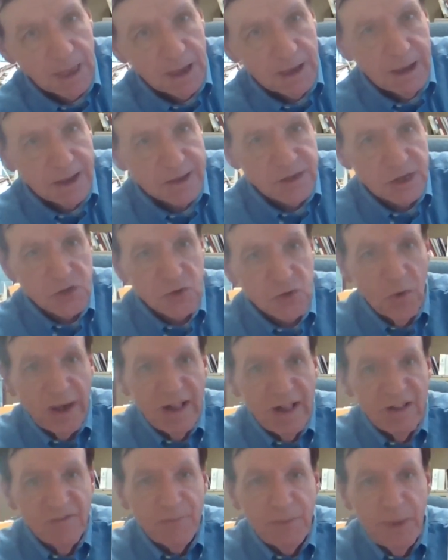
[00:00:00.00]
It's a
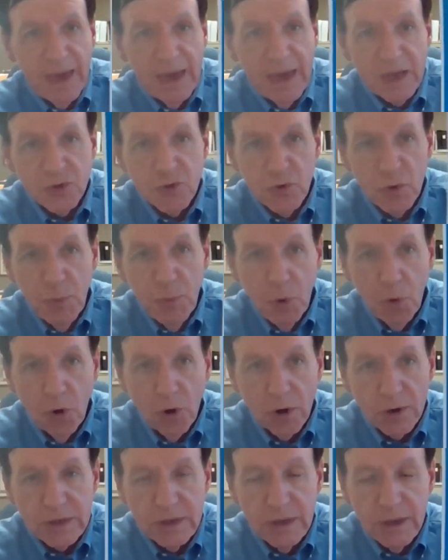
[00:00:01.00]
12-page
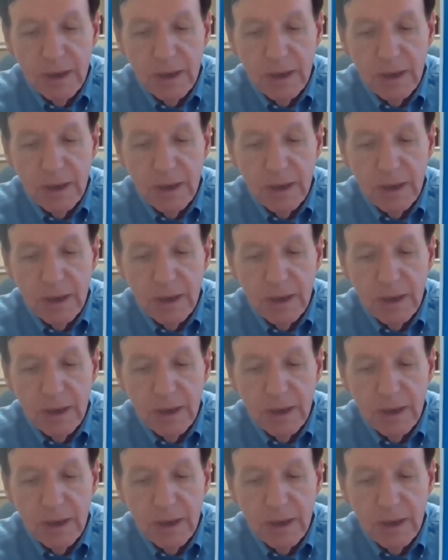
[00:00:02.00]
report